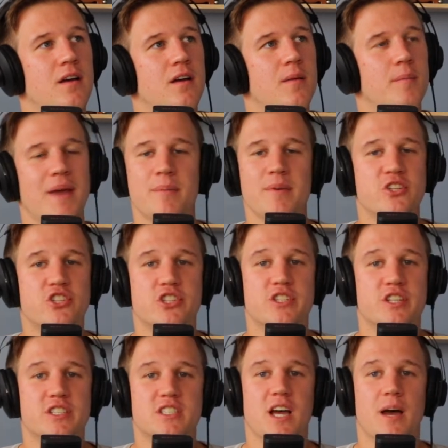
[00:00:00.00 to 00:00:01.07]
maybe it's just
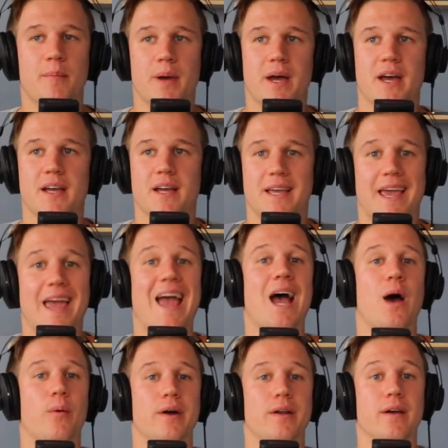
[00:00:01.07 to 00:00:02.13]
because I'm a
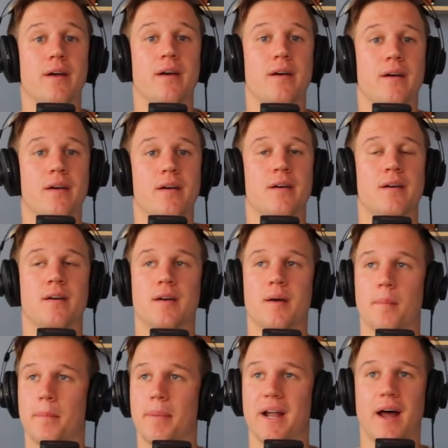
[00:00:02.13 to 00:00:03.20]
coward,
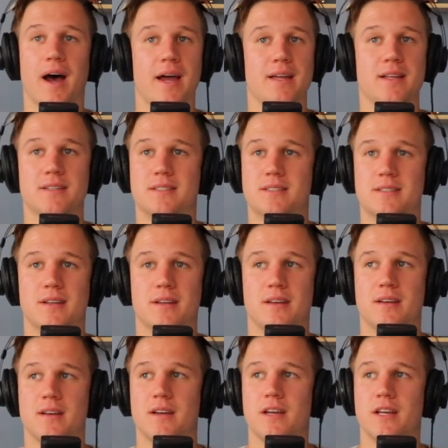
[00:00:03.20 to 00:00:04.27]
but
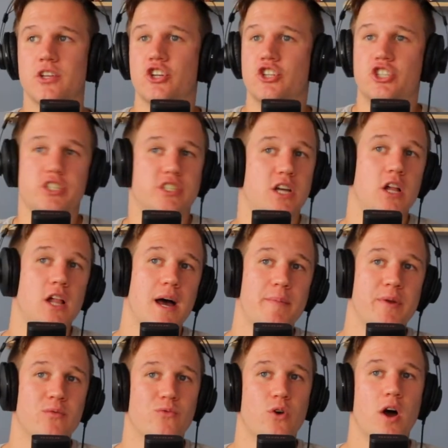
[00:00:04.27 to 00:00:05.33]
you're just
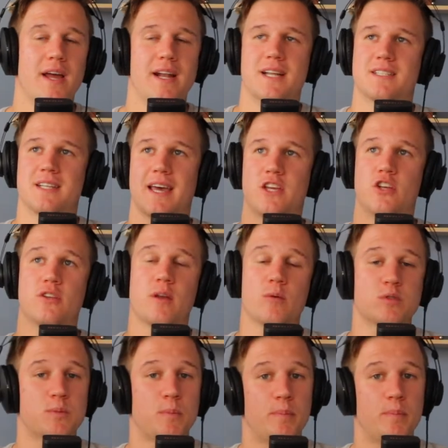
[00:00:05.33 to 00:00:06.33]
climbing rock, and it's like, as